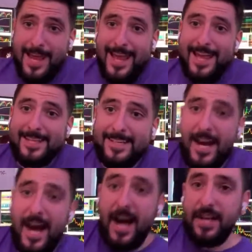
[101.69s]
and
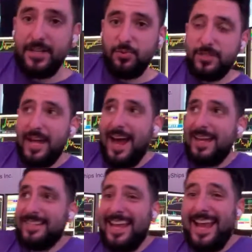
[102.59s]
eyes was
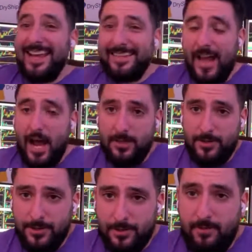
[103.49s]
at
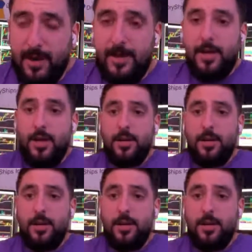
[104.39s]
$8, right?